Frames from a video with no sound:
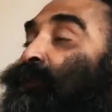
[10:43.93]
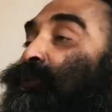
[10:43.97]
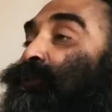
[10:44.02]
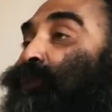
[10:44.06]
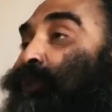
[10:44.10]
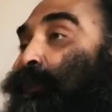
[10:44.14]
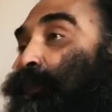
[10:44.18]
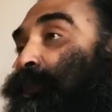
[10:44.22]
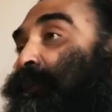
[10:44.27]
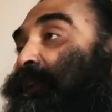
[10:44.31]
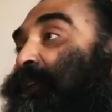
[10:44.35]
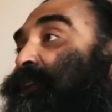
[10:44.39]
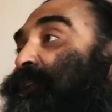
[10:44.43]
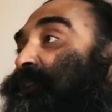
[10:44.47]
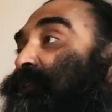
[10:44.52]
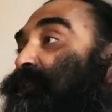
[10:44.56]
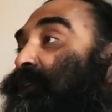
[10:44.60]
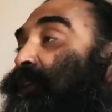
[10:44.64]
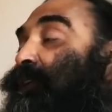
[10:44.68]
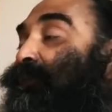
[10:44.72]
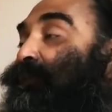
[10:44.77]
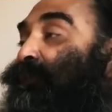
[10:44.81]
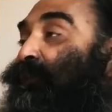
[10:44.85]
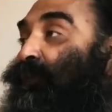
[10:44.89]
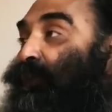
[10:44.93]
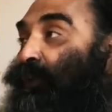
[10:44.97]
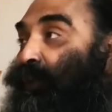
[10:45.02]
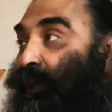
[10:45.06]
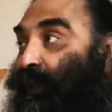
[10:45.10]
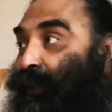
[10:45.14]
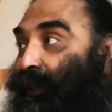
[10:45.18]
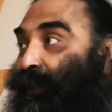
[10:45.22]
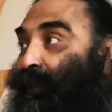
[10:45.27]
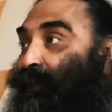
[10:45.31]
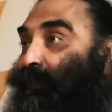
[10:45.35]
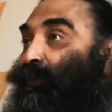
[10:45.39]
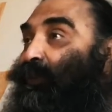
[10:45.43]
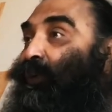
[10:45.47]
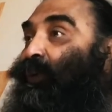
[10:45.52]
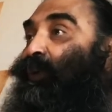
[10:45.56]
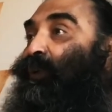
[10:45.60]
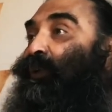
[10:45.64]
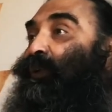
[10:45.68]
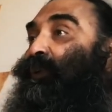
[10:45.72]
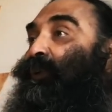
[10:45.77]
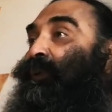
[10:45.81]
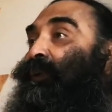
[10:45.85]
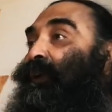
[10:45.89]
So please, if you really
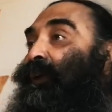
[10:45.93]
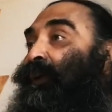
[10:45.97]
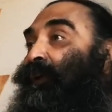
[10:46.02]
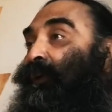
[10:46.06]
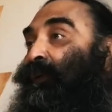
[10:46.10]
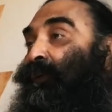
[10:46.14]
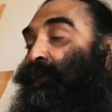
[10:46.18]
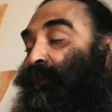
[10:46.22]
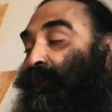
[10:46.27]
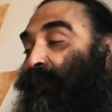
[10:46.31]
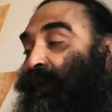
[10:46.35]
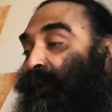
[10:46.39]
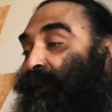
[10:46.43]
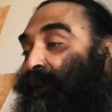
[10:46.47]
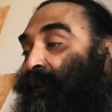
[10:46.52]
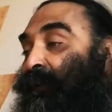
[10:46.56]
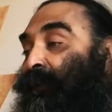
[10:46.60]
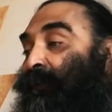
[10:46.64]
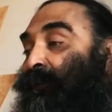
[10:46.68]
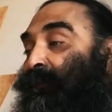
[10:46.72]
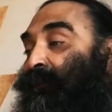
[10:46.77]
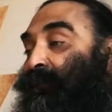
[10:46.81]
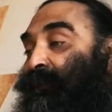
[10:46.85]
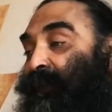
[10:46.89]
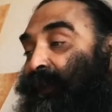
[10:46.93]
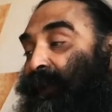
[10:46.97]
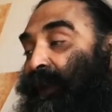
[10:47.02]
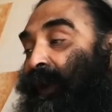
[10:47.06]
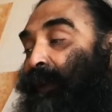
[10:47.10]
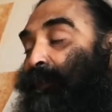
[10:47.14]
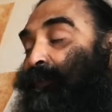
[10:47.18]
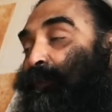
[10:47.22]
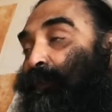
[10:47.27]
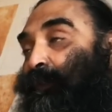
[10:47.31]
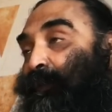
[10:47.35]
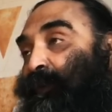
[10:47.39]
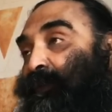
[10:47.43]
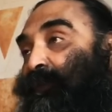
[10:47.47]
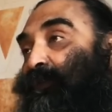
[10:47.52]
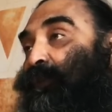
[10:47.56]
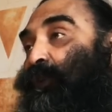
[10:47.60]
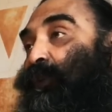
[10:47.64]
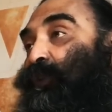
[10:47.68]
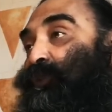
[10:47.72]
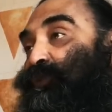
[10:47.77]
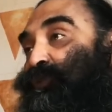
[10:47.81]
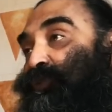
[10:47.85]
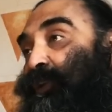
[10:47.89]
want, fine, we have to be
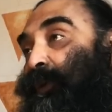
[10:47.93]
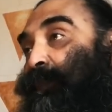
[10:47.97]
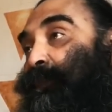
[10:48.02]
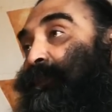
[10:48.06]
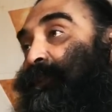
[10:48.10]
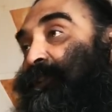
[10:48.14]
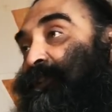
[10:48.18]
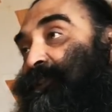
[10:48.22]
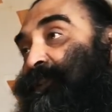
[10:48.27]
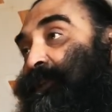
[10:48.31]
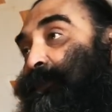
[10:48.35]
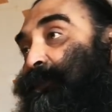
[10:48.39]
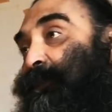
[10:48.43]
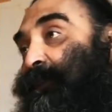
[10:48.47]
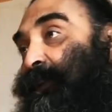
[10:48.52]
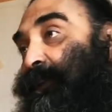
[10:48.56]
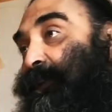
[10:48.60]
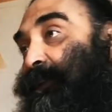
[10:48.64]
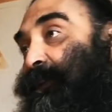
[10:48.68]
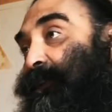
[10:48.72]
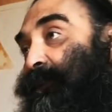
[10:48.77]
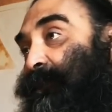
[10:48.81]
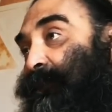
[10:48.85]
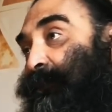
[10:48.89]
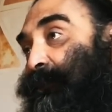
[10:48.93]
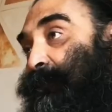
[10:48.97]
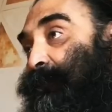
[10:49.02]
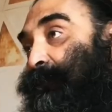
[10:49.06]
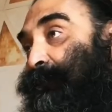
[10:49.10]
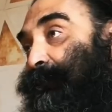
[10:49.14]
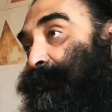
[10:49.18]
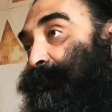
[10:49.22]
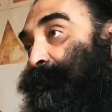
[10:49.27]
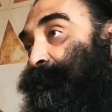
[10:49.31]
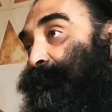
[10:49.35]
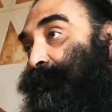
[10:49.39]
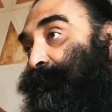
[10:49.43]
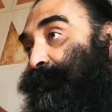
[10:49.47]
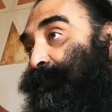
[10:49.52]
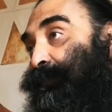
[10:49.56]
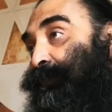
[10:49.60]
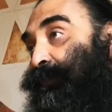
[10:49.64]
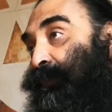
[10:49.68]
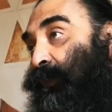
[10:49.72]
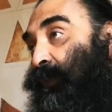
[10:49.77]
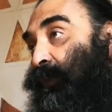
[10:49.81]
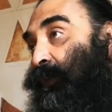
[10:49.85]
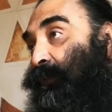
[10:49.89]
follow some discipline.
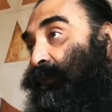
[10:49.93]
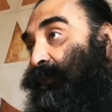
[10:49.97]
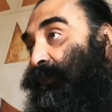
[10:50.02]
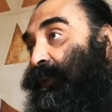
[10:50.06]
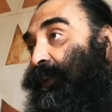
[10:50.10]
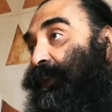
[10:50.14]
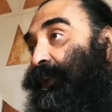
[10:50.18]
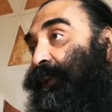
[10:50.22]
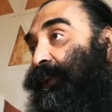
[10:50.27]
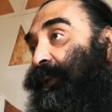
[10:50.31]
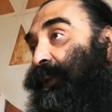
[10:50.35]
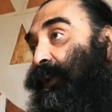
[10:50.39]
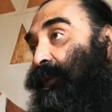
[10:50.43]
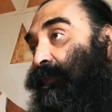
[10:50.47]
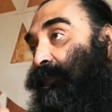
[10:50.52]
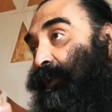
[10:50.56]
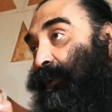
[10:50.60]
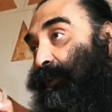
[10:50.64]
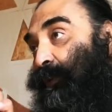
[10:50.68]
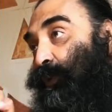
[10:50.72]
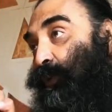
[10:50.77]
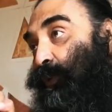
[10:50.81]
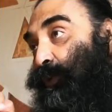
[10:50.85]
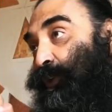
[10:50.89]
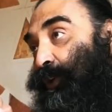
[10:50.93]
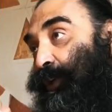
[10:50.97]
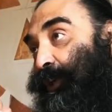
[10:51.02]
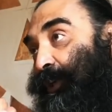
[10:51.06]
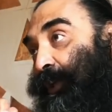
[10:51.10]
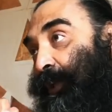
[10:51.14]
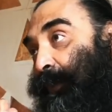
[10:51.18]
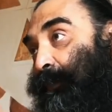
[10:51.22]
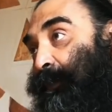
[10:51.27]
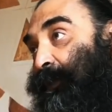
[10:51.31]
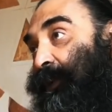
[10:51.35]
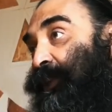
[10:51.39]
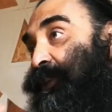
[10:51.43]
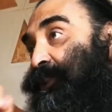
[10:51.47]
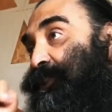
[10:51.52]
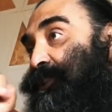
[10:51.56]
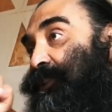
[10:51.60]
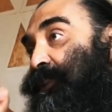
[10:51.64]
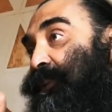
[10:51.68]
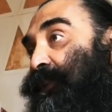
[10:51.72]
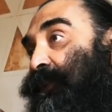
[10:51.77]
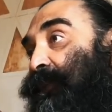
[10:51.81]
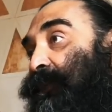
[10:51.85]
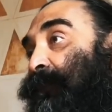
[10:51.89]
We need our good
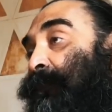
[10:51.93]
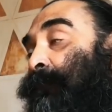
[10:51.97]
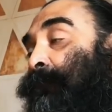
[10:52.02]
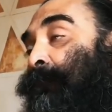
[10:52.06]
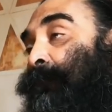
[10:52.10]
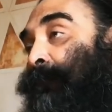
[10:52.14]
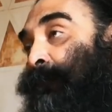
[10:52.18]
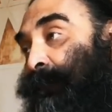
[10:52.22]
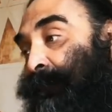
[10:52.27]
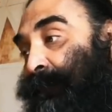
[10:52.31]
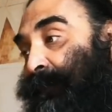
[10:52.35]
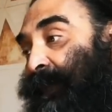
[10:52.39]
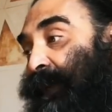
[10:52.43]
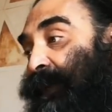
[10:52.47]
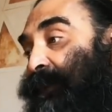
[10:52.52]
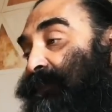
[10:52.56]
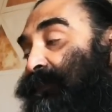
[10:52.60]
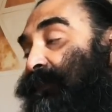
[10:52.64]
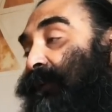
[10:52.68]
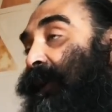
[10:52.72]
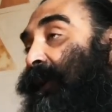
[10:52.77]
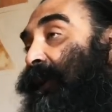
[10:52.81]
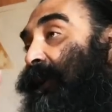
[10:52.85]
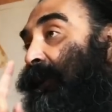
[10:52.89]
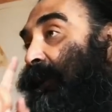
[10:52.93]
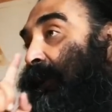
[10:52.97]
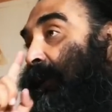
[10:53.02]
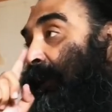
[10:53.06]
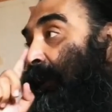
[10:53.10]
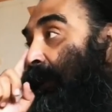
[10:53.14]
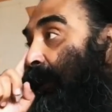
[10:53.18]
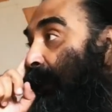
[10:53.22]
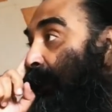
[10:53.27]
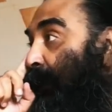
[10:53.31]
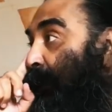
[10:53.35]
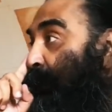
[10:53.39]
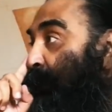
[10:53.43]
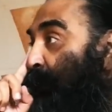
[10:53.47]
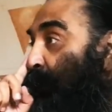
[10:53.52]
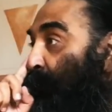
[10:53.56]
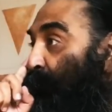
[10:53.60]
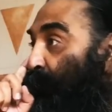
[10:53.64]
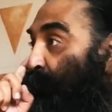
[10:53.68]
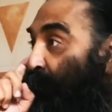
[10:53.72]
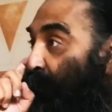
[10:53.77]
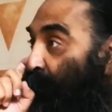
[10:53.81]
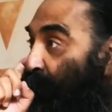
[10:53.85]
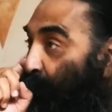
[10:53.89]
determination. That's why in the
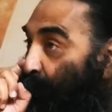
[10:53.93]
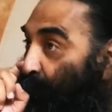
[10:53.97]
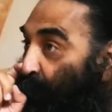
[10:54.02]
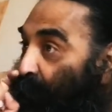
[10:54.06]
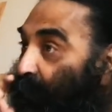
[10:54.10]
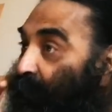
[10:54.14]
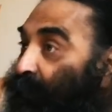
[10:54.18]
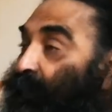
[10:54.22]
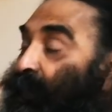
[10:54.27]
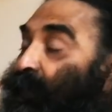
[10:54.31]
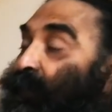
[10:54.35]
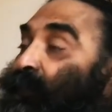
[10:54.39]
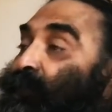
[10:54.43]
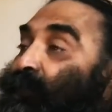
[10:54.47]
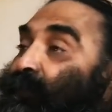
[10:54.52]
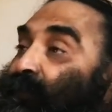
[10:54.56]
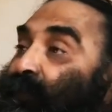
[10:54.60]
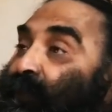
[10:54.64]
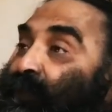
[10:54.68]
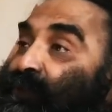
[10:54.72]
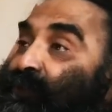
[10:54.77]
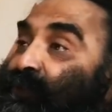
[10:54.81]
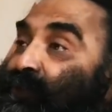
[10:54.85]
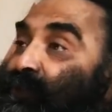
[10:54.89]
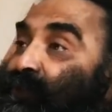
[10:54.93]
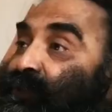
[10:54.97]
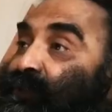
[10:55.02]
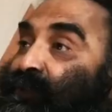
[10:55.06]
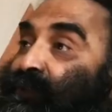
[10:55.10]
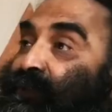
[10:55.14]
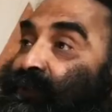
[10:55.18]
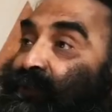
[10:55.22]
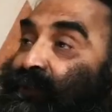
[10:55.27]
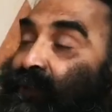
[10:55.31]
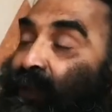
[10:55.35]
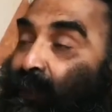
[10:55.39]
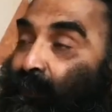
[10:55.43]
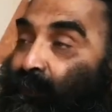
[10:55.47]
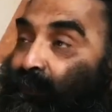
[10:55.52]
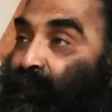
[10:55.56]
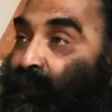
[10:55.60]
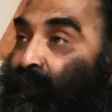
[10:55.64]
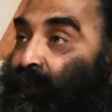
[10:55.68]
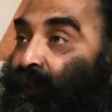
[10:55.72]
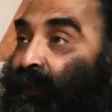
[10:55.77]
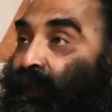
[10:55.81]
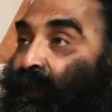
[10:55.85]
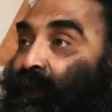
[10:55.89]
very beginning, first
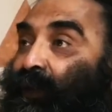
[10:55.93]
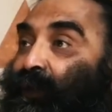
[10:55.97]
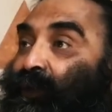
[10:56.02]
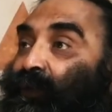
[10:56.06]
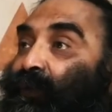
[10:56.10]
step in